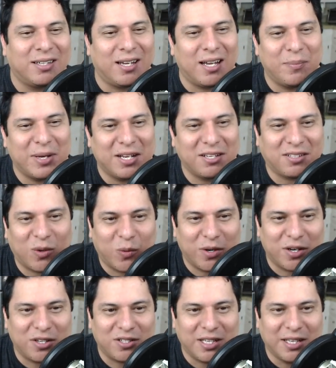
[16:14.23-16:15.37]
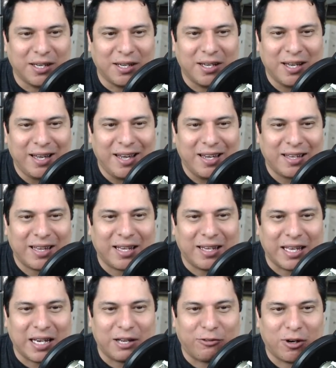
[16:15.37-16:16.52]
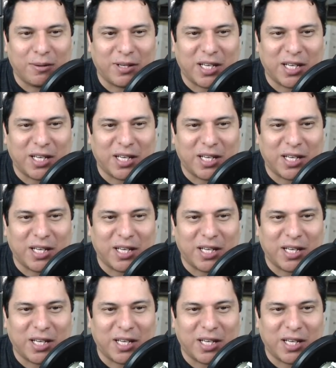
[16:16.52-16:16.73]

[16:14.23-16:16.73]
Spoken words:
It is kind of weird to see that lady from